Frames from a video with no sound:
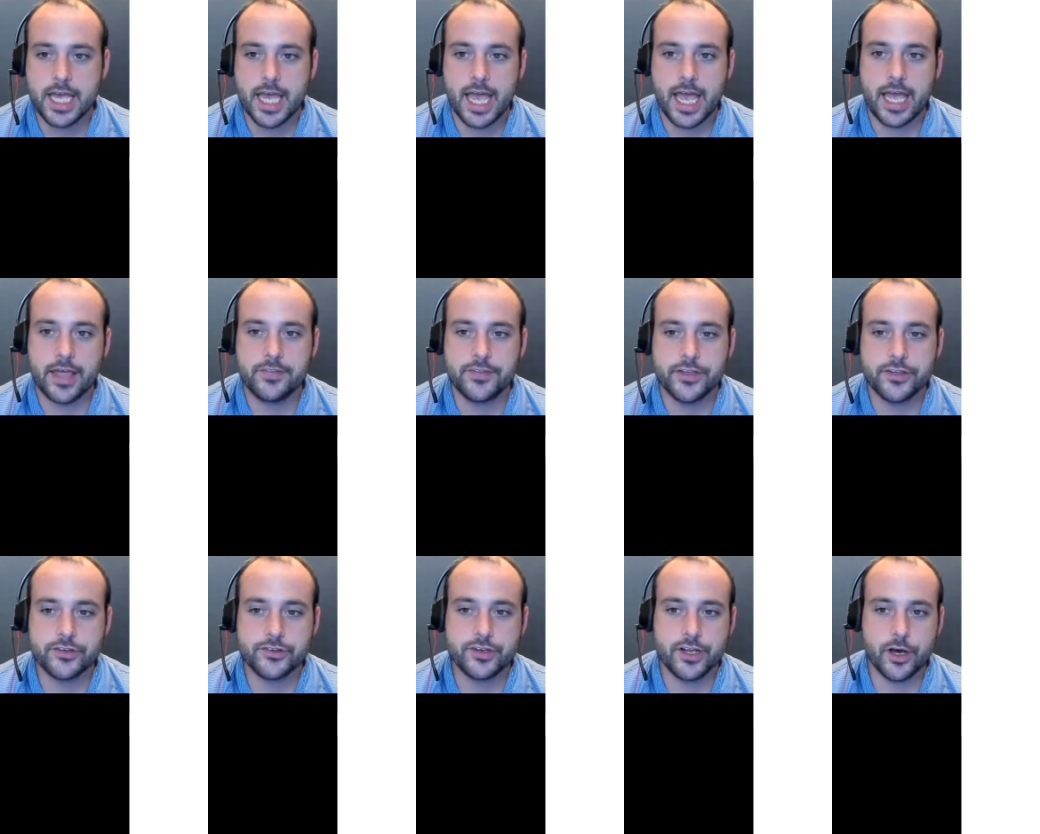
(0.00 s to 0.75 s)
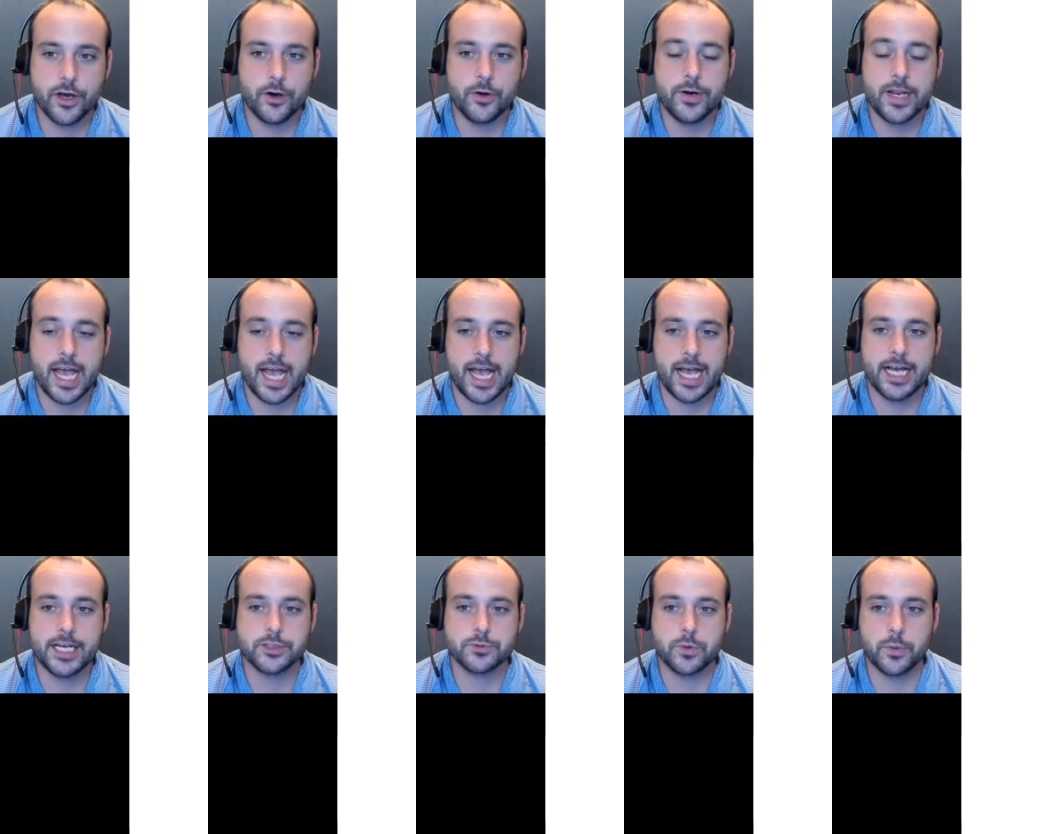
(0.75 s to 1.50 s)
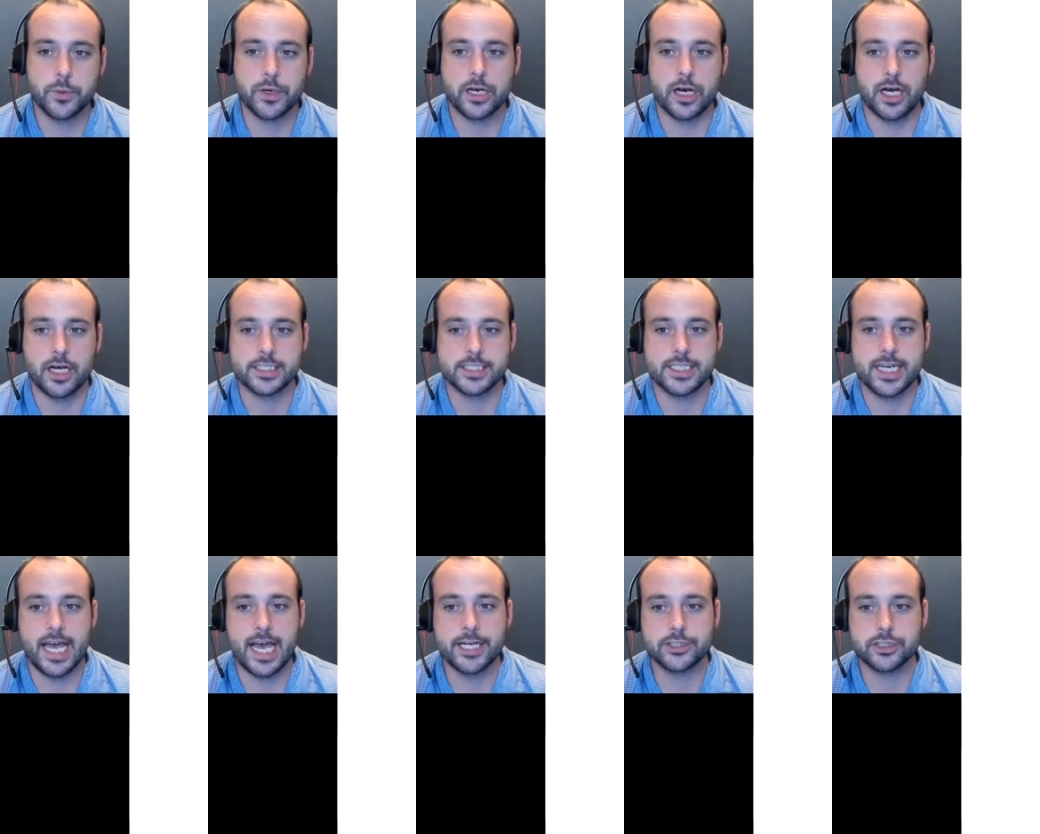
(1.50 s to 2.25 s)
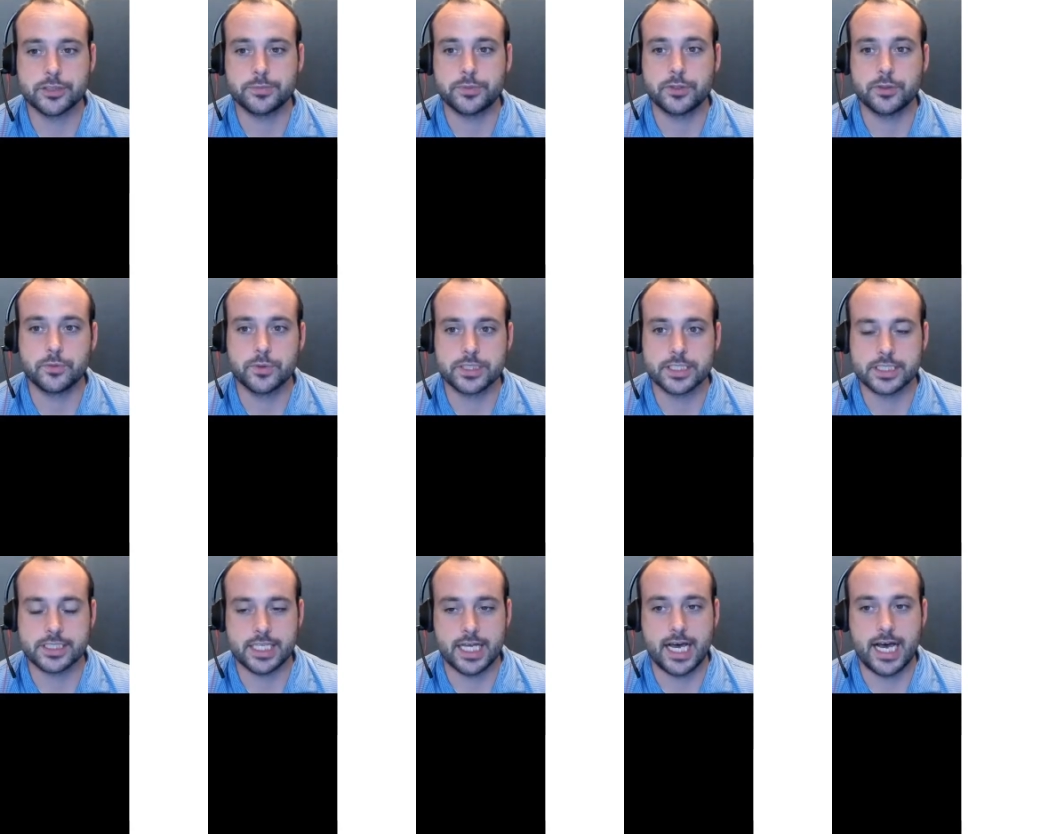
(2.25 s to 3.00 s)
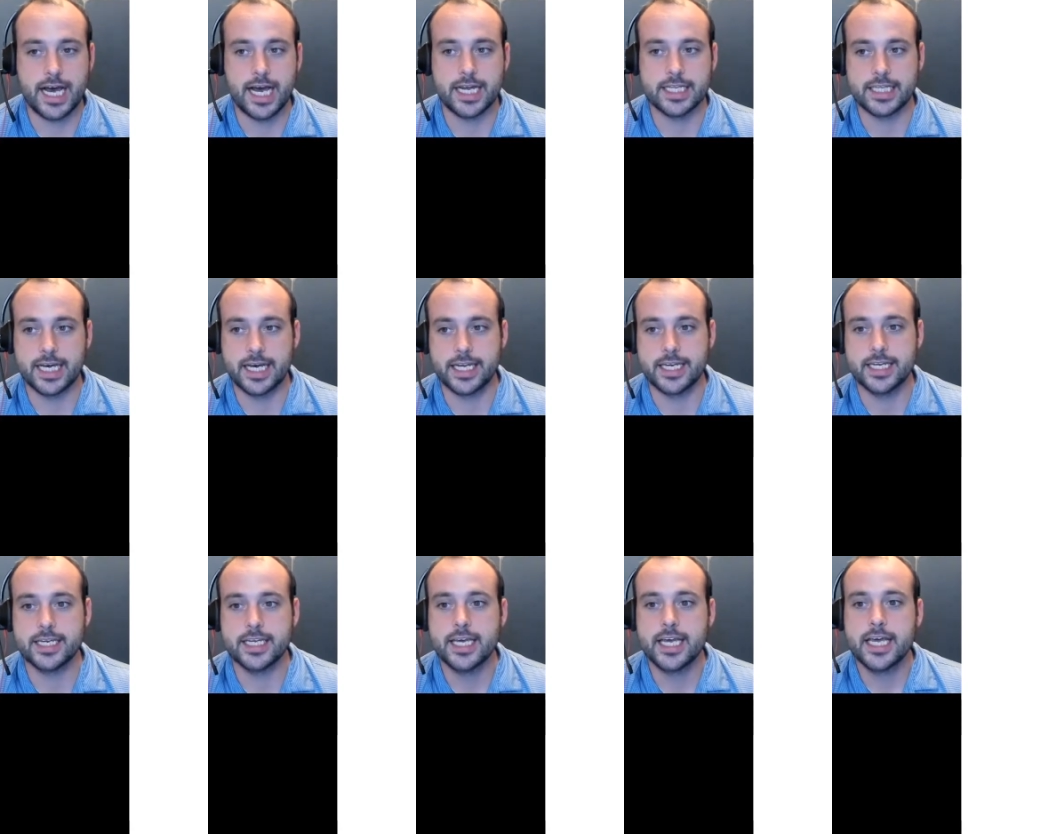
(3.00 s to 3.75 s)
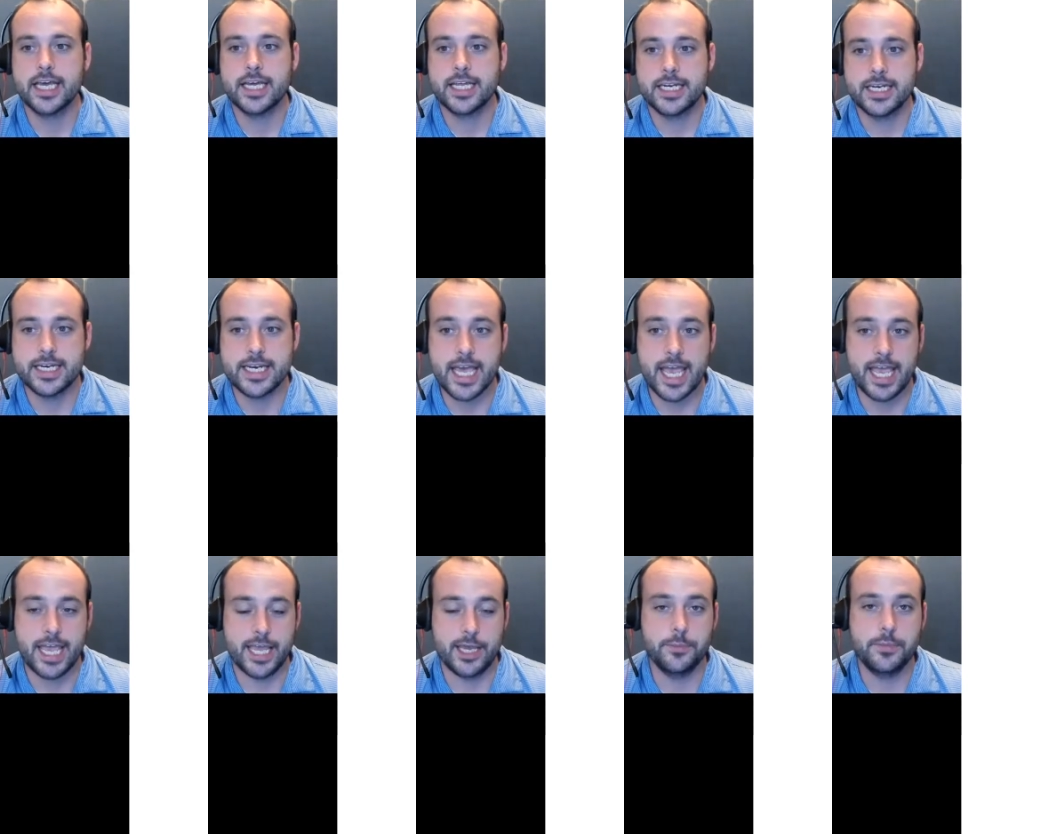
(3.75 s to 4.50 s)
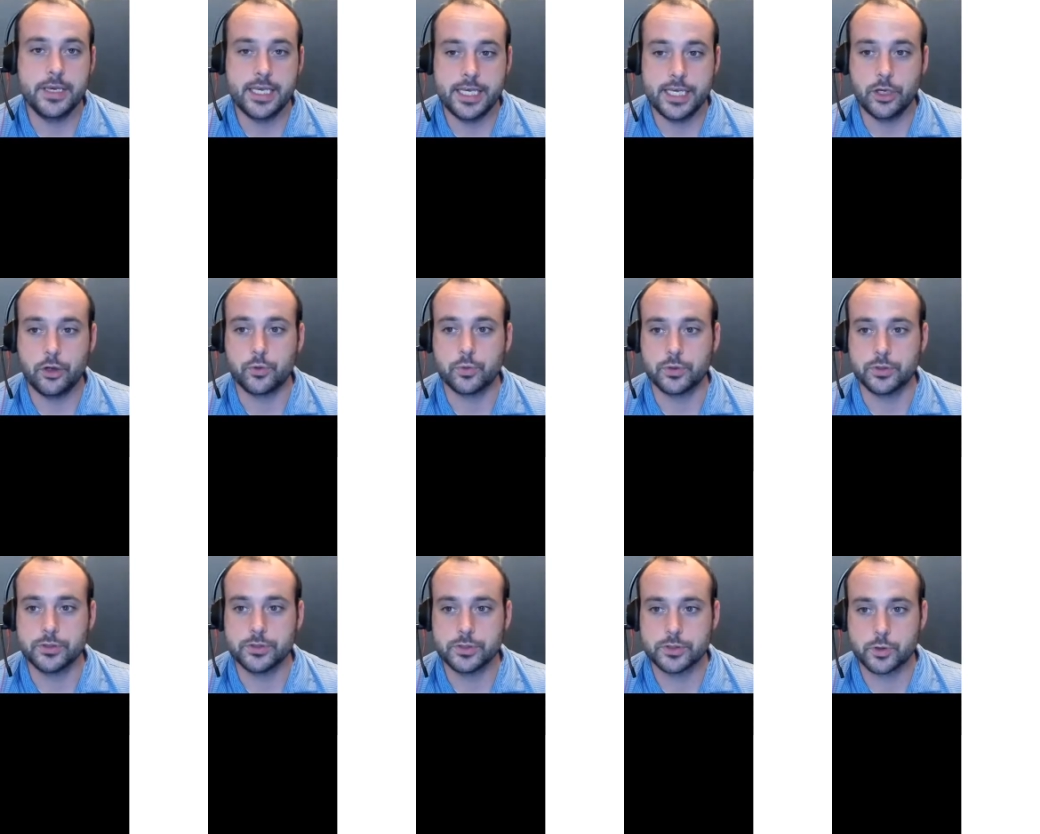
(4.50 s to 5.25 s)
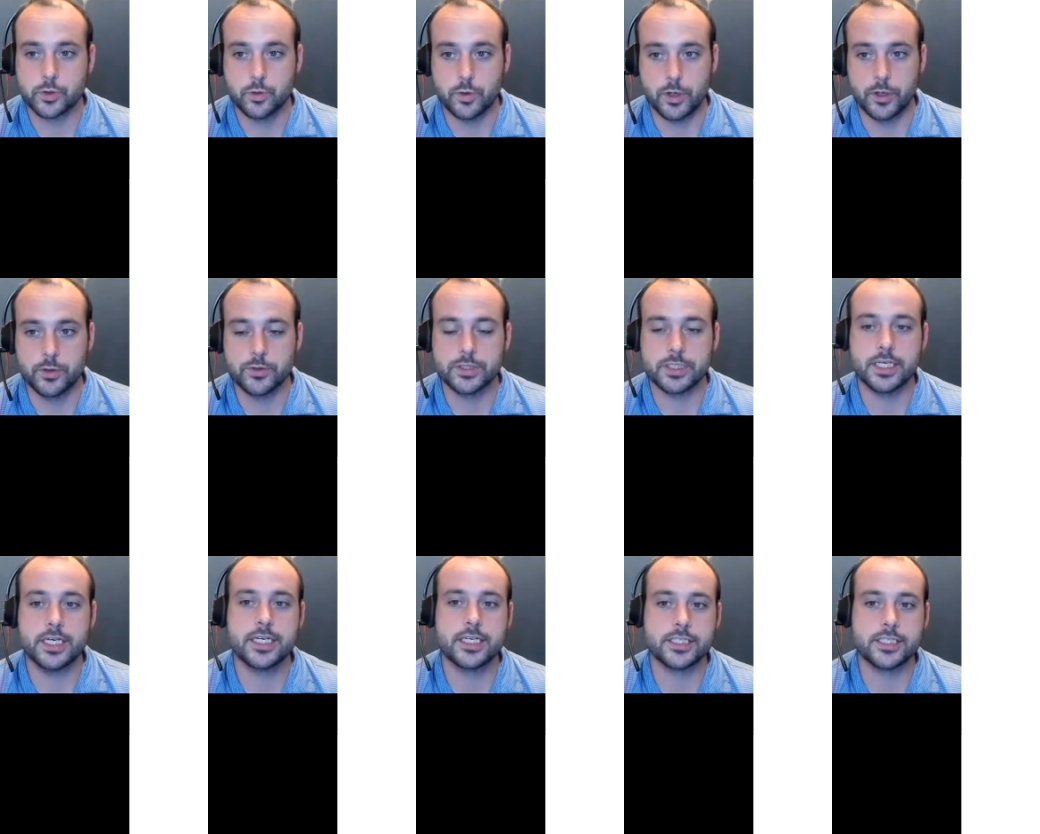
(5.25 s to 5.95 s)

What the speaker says: and this node has what we call as an attribute, which is the highlighted name equals quote.